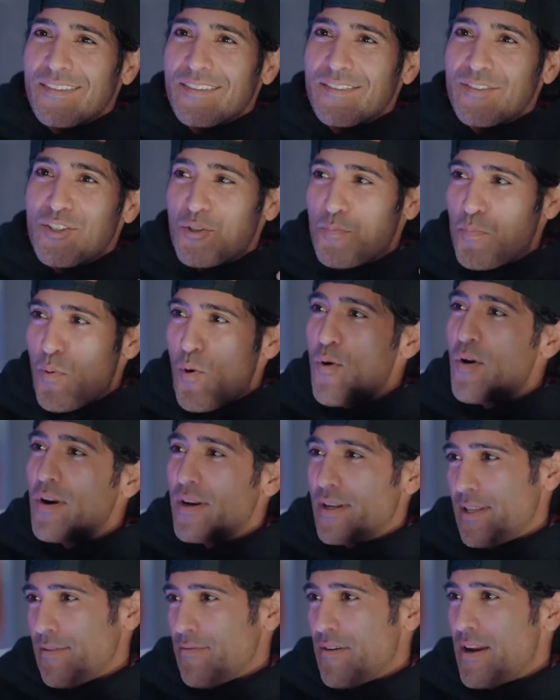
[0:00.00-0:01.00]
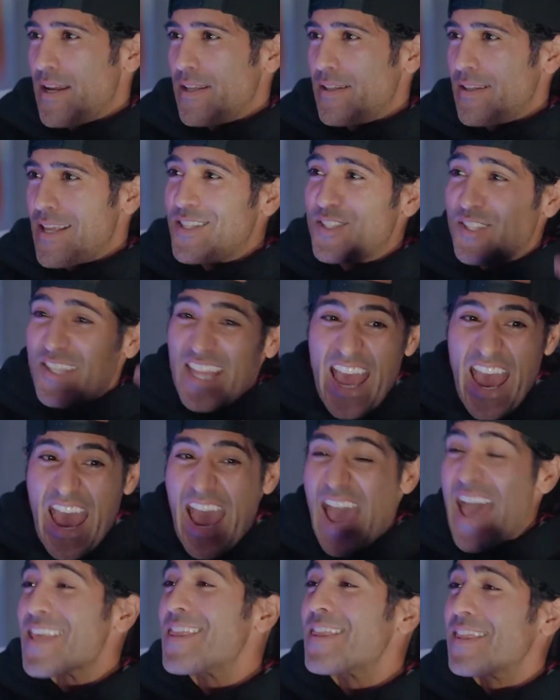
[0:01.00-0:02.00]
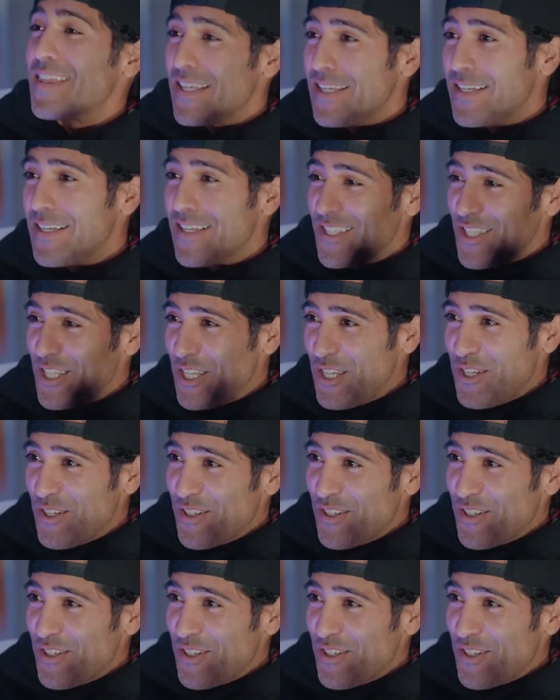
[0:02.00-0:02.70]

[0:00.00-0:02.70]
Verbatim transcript: sport, right? That's yes. the athlete in you.